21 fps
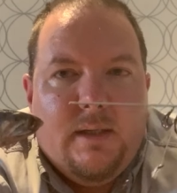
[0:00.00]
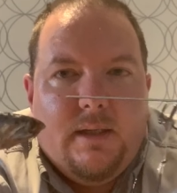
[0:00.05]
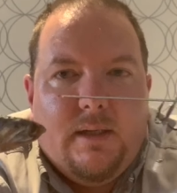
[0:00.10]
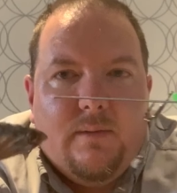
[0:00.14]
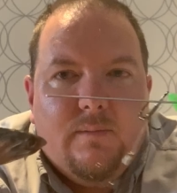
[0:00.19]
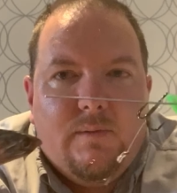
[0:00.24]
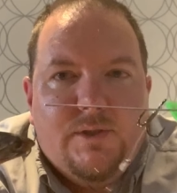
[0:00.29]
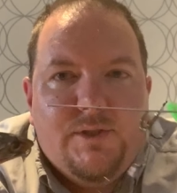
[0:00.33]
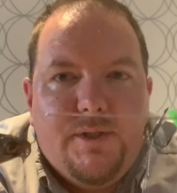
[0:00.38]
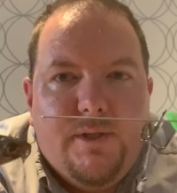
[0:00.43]

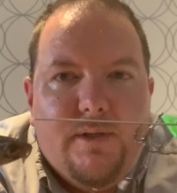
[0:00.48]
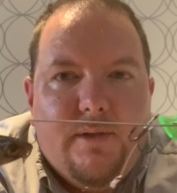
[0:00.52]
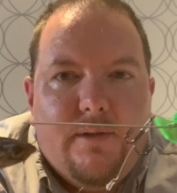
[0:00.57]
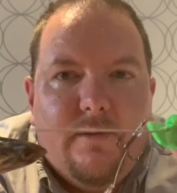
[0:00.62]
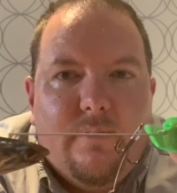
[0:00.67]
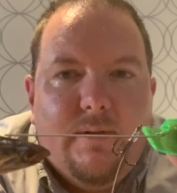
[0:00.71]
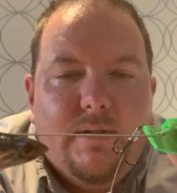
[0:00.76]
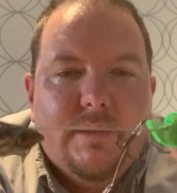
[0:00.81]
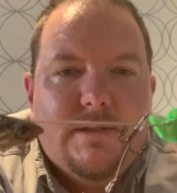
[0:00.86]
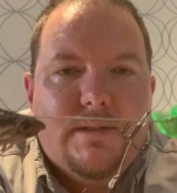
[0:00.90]
And what you
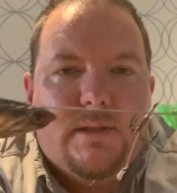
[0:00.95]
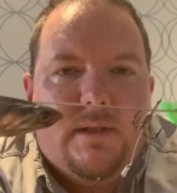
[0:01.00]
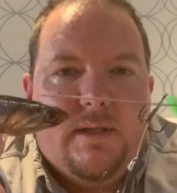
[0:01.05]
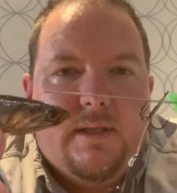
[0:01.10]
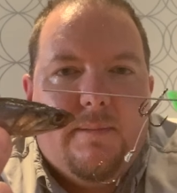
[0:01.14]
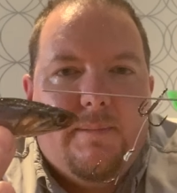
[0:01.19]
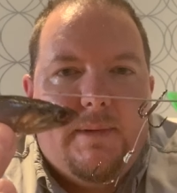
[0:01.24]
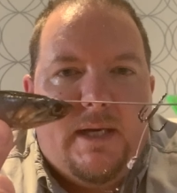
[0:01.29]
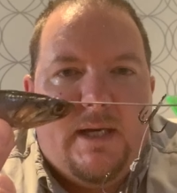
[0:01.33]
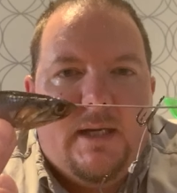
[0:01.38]
do is on
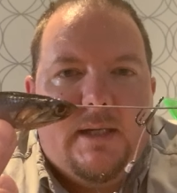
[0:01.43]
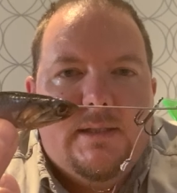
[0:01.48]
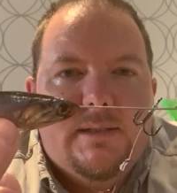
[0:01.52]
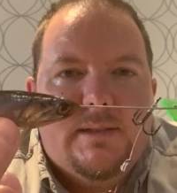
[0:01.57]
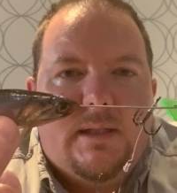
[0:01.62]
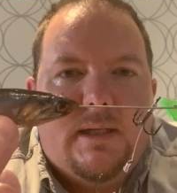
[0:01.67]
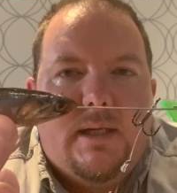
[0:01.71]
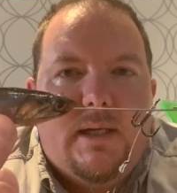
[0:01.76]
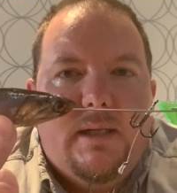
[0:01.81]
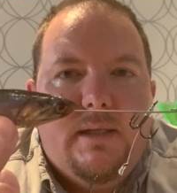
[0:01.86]
the back
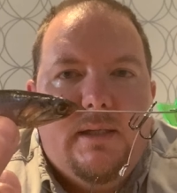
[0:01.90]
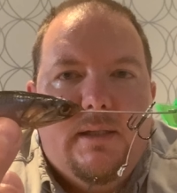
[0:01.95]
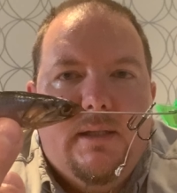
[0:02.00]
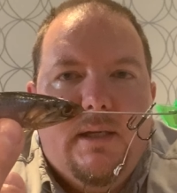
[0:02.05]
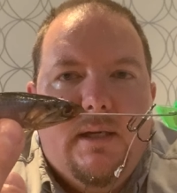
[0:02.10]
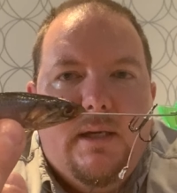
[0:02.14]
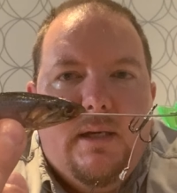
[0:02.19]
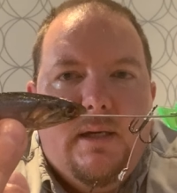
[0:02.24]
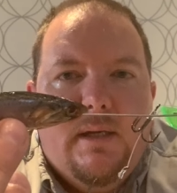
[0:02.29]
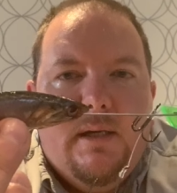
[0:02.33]
side,
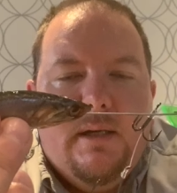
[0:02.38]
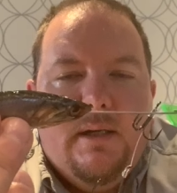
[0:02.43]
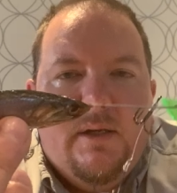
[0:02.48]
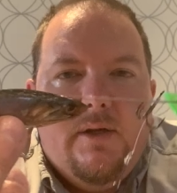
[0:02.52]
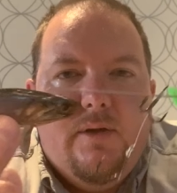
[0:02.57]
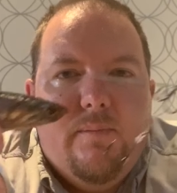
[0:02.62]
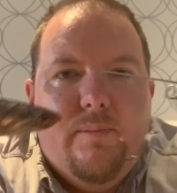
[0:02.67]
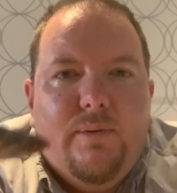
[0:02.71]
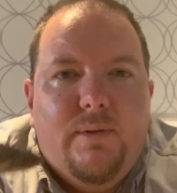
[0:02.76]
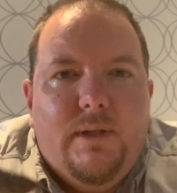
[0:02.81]

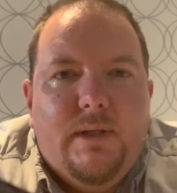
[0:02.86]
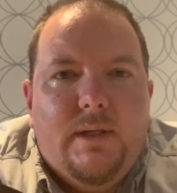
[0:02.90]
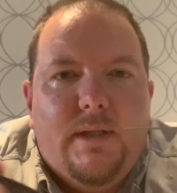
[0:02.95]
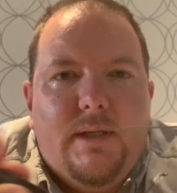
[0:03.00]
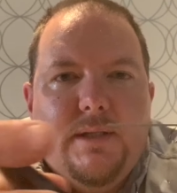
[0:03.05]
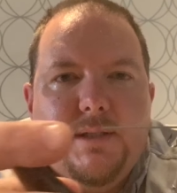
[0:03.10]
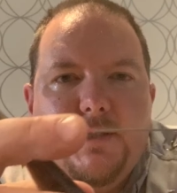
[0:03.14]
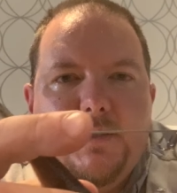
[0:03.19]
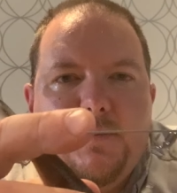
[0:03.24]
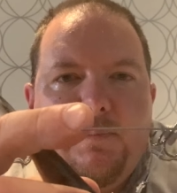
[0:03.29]
you put
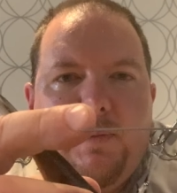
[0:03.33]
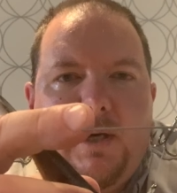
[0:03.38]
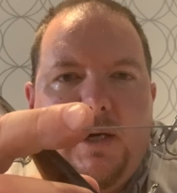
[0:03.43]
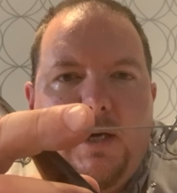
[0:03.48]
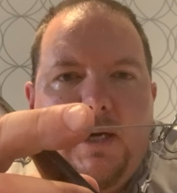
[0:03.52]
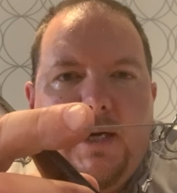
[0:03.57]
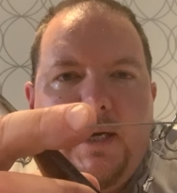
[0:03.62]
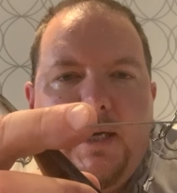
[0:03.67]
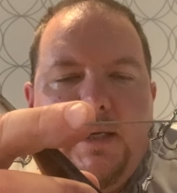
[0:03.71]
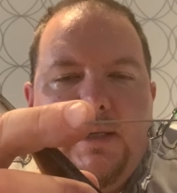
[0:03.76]
this
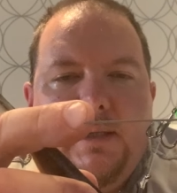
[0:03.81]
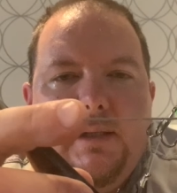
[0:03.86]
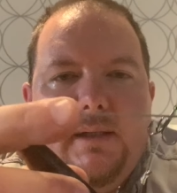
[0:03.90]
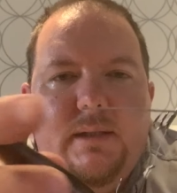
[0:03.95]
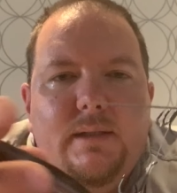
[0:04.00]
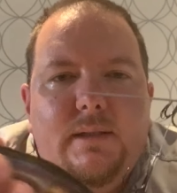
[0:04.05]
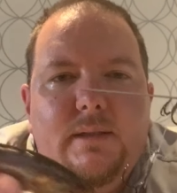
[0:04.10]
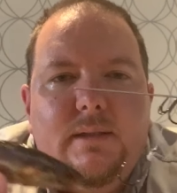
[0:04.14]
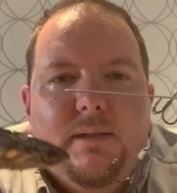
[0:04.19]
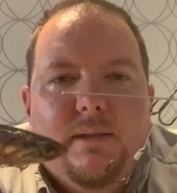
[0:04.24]
spine
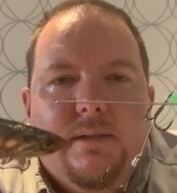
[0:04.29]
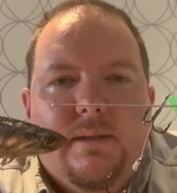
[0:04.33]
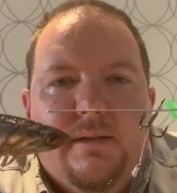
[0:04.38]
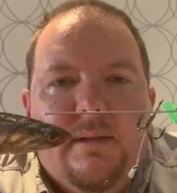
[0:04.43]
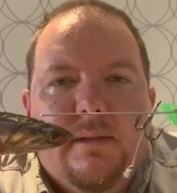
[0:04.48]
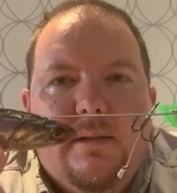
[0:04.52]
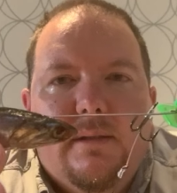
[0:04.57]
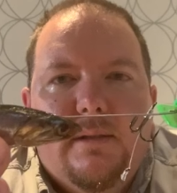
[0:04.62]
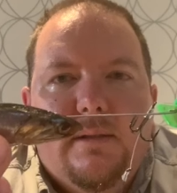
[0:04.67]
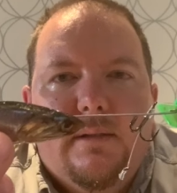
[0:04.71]

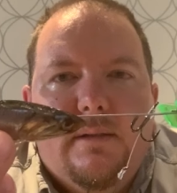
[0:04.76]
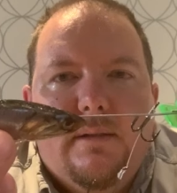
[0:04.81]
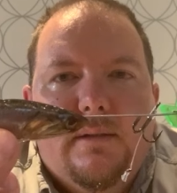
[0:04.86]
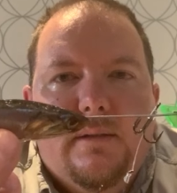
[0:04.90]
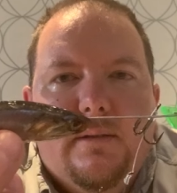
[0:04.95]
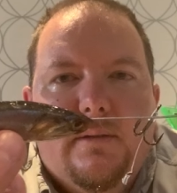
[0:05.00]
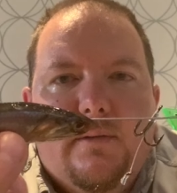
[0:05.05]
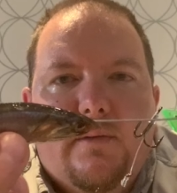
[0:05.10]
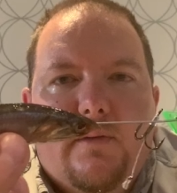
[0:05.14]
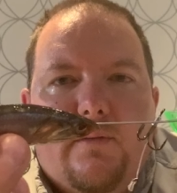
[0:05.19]

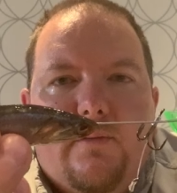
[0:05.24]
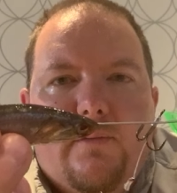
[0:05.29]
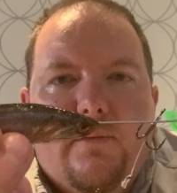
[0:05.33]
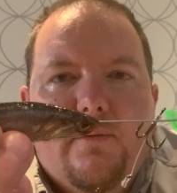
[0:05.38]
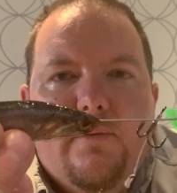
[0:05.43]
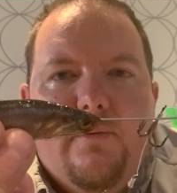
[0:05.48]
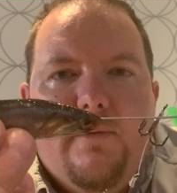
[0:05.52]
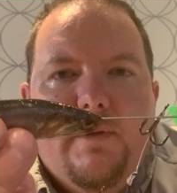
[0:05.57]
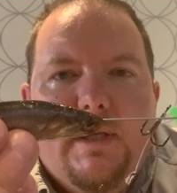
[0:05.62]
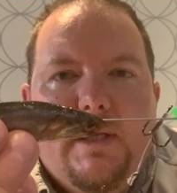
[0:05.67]

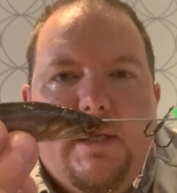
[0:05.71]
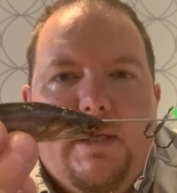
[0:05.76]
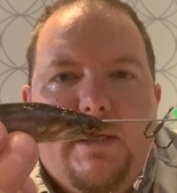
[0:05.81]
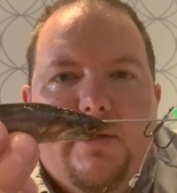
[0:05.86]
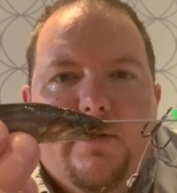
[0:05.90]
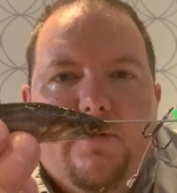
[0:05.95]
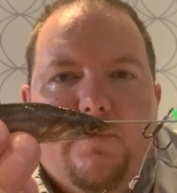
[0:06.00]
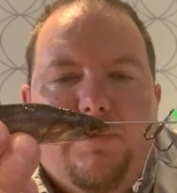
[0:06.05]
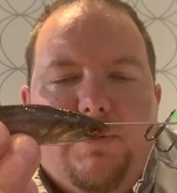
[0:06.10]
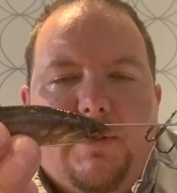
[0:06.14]
through the
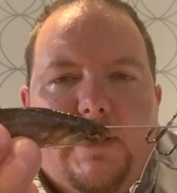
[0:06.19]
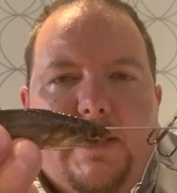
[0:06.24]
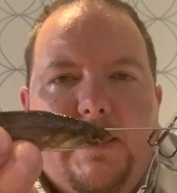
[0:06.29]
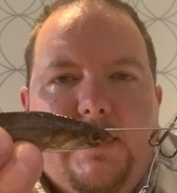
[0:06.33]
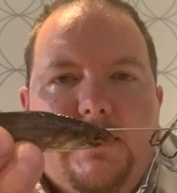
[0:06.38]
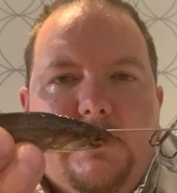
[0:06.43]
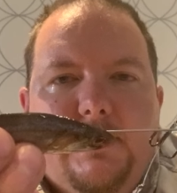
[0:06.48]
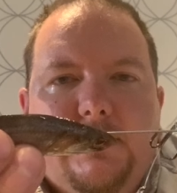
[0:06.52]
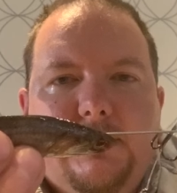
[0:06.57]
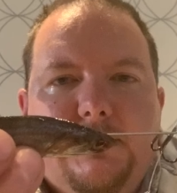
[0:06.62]
gill
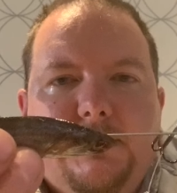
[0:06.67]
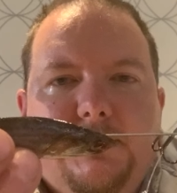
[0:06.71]
plate,